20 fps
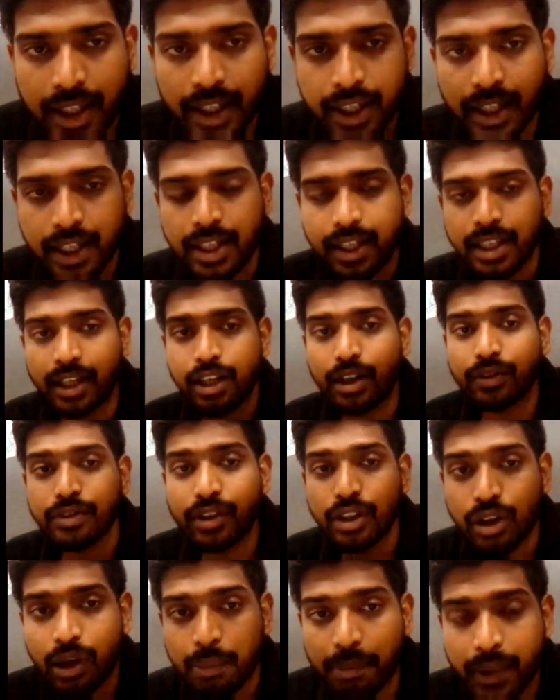in none of
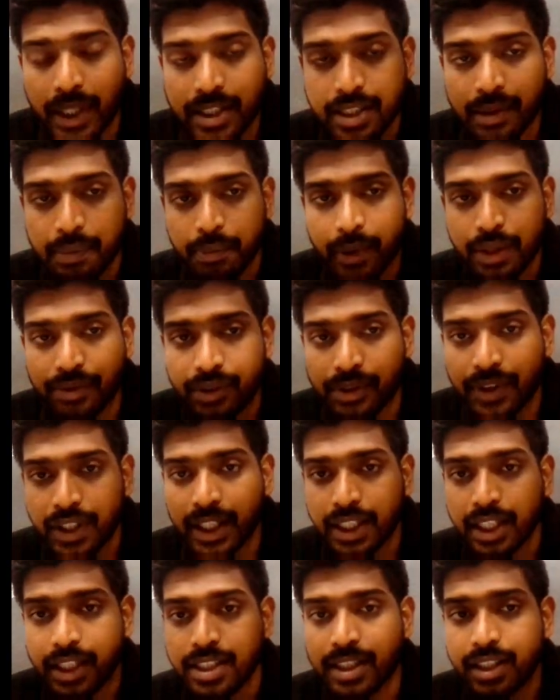the complex number we
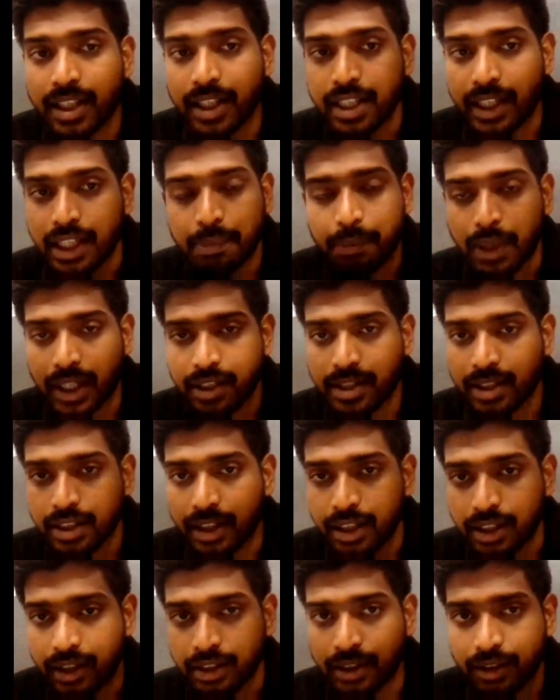will touch the real parts.
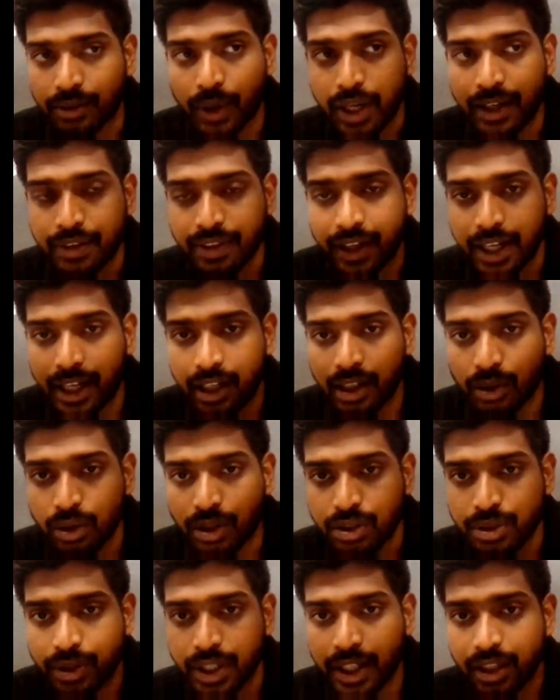While finding
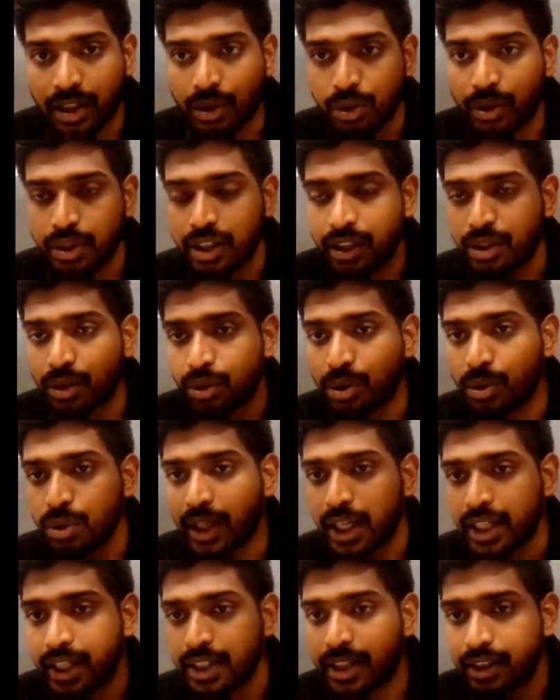conjugate, no need to do
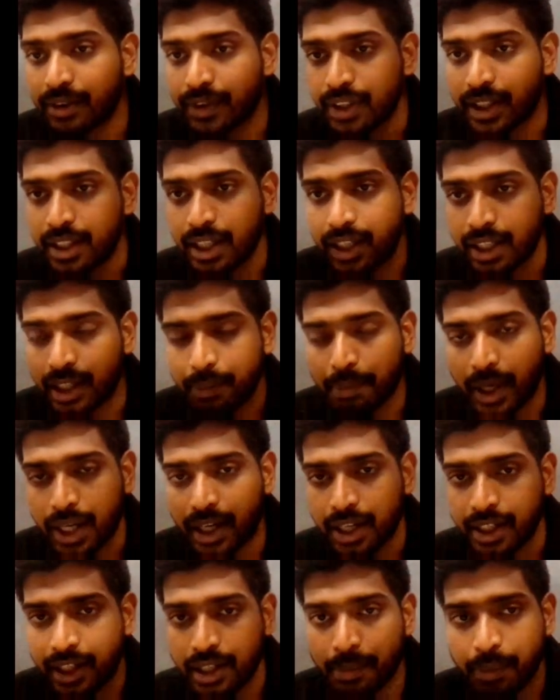anything with the real part.
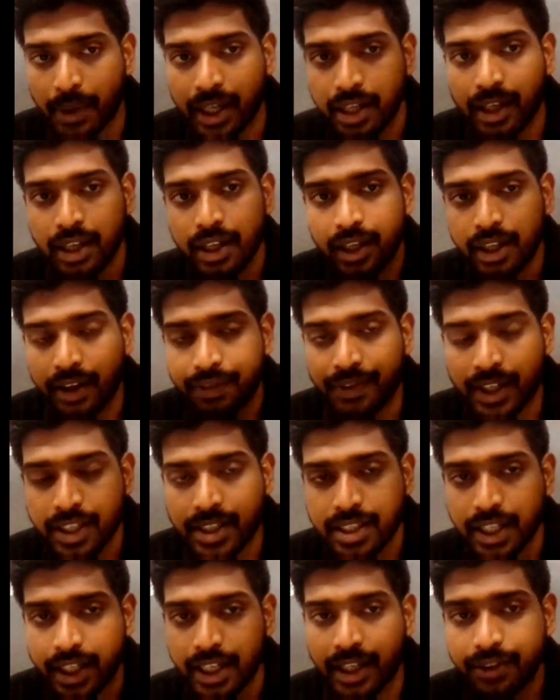Real part, if it is
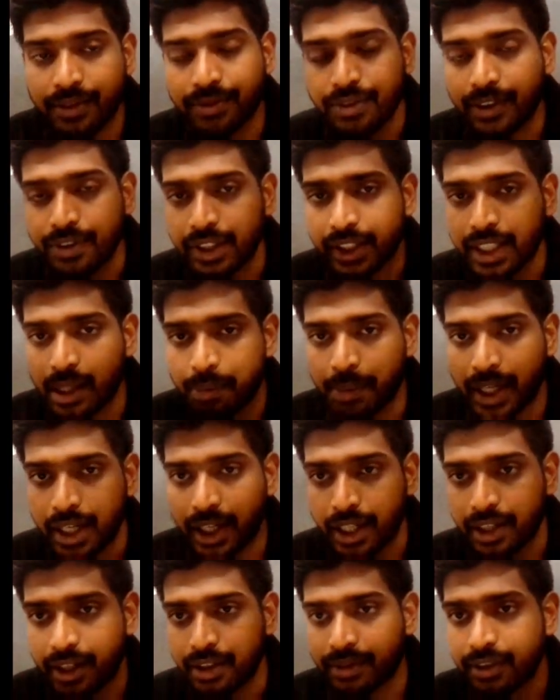negative, we will keep it
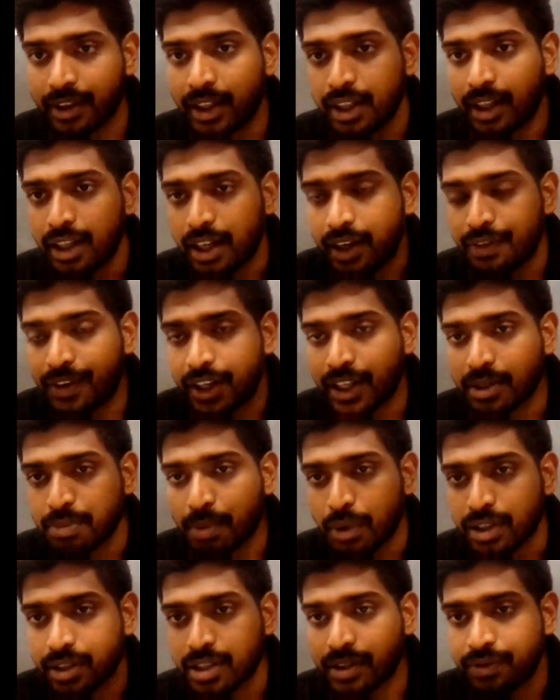negative. If it is
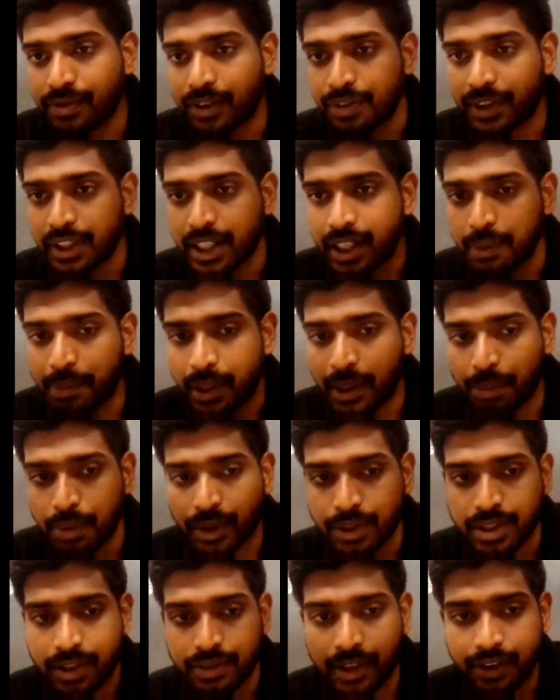positive, we will keep it
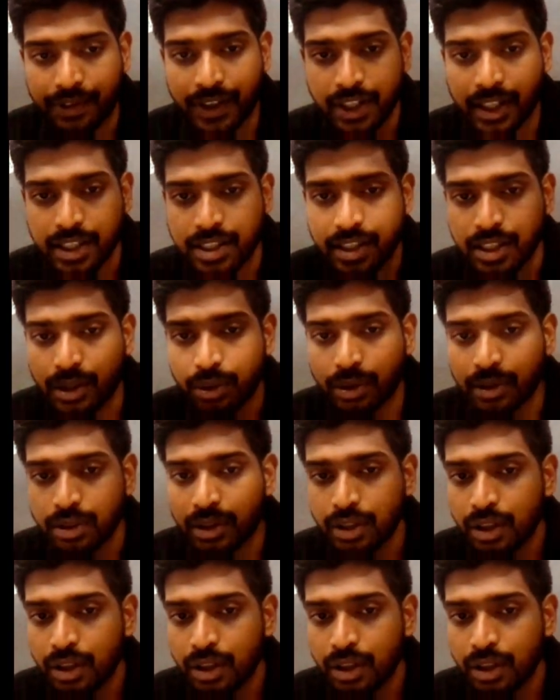positive. If it is 0,